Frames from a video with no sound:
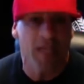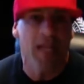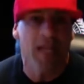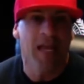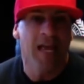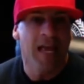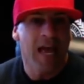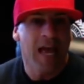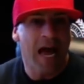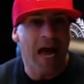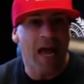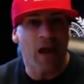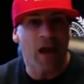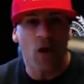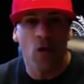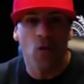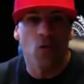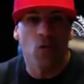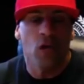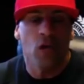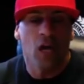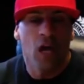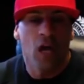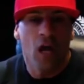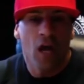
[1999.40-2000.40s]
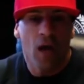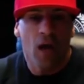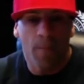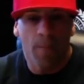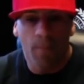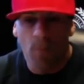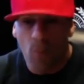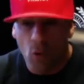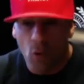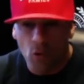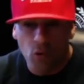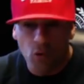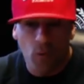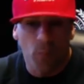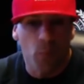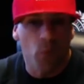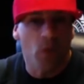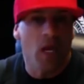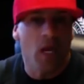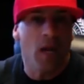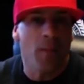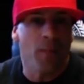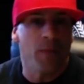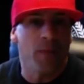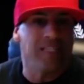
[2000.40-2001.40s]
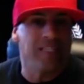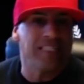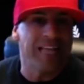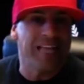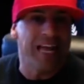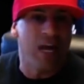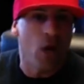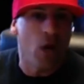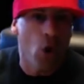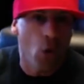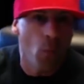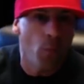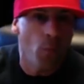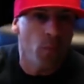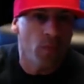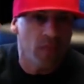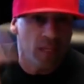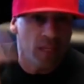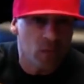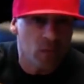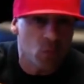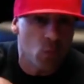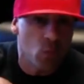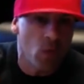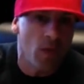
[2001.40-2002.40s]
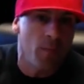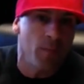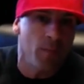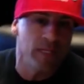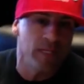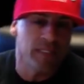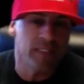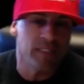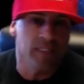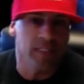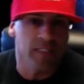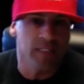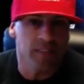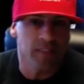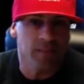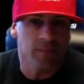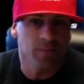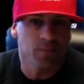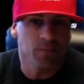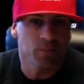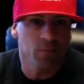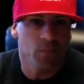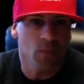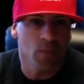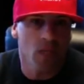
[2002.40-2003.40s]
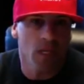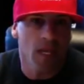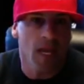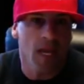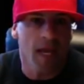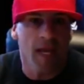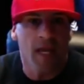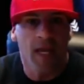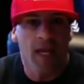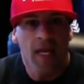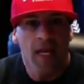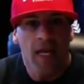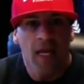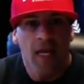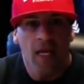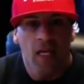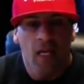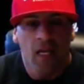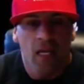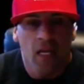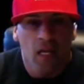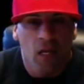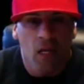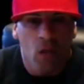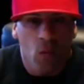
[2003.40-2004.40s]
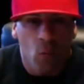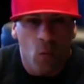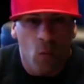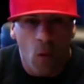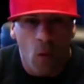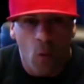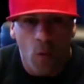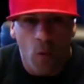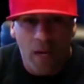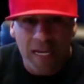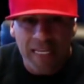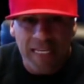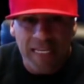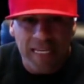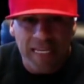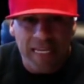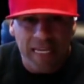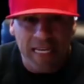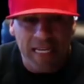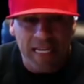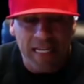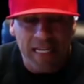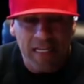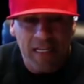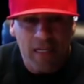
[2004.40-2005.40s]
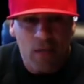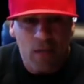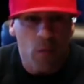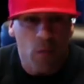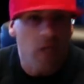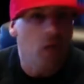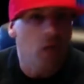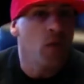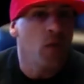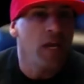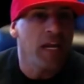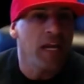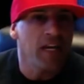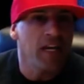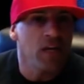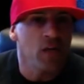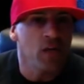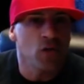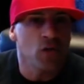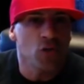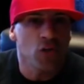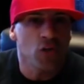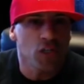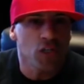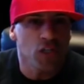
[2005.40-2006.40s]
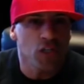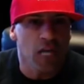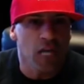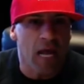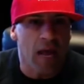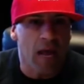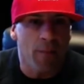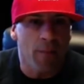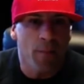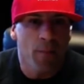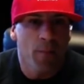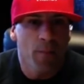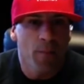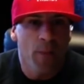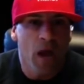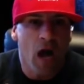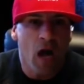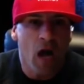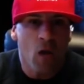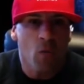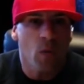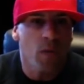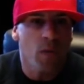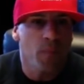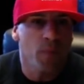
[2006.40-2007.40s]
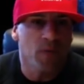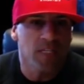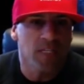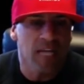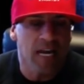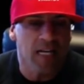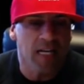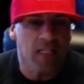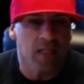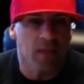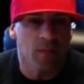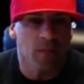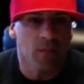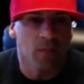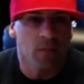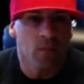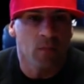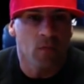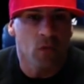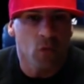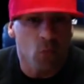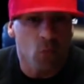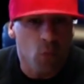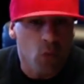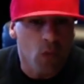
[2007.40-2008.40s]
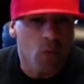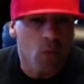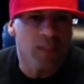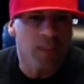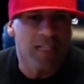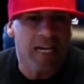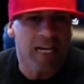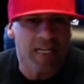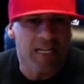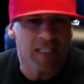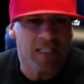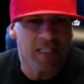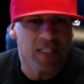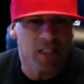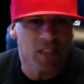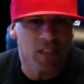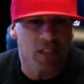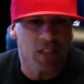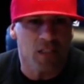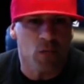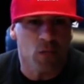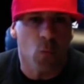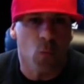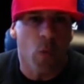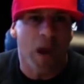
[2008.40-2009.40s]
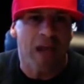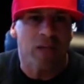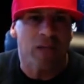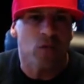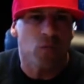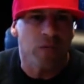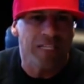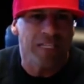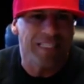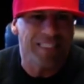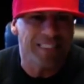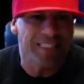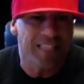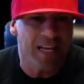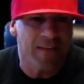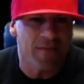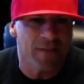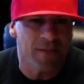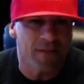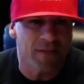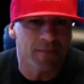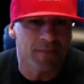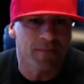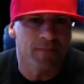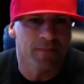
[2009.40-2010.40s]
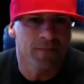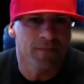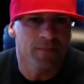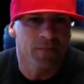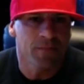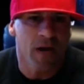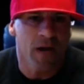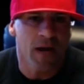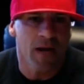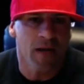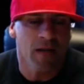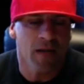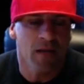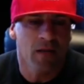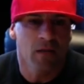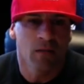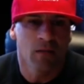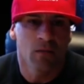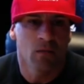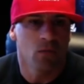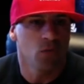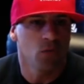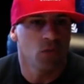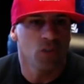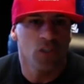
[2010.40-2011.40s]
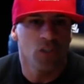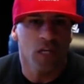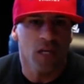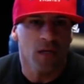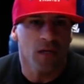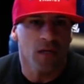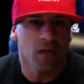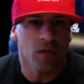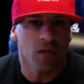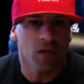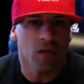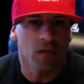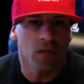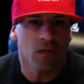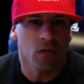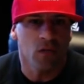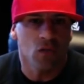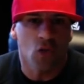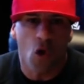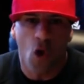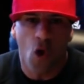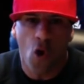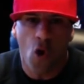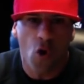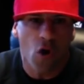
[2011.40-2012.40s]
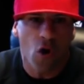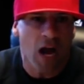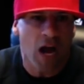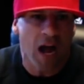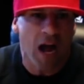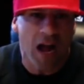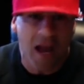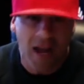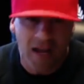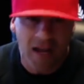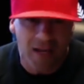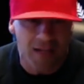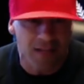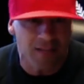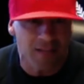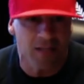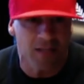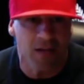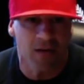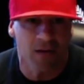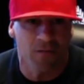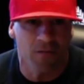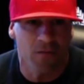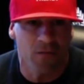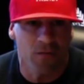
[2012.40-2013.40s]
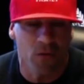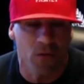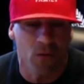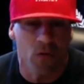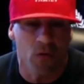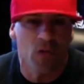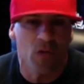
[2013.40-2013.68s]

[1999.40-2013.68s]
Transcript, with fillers: I own mm. multiple companies that help this one business. Okay. Yeah. What we did, we created a nutrition app. But how do we protect them? You work with dietitians. Why 27, right? Well, shit, dude, there's all kinds of food.